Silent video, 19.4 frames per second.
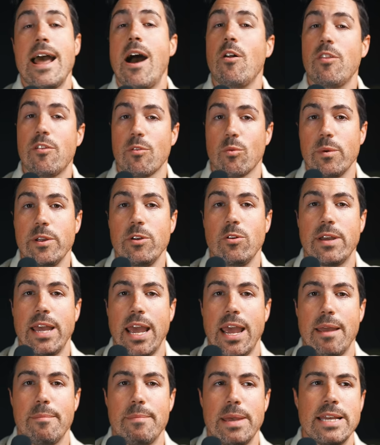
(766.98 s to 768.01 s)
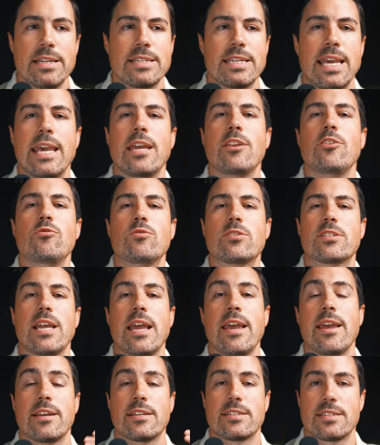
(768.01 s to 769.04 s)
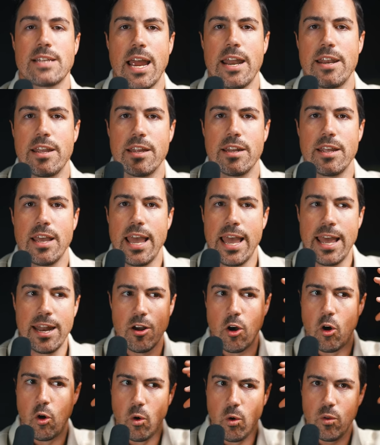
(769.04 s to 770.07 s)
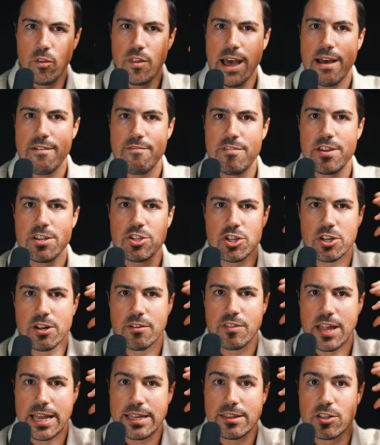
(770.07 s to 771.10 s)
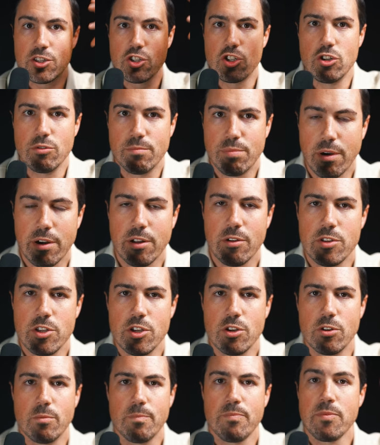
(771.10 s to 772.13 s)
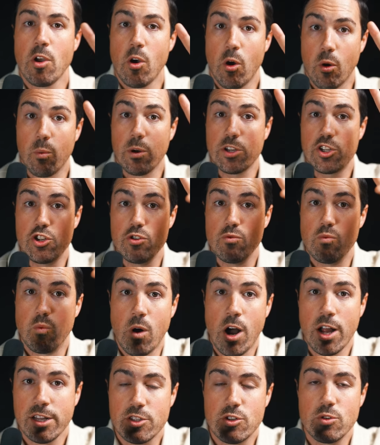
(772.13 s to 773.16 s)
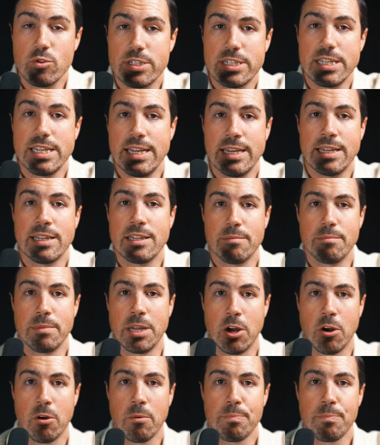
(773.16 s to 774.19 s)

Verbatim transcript: now the real game is can you stay excited and hold that vision of like the 2.0 you or what you want to see in the mirror?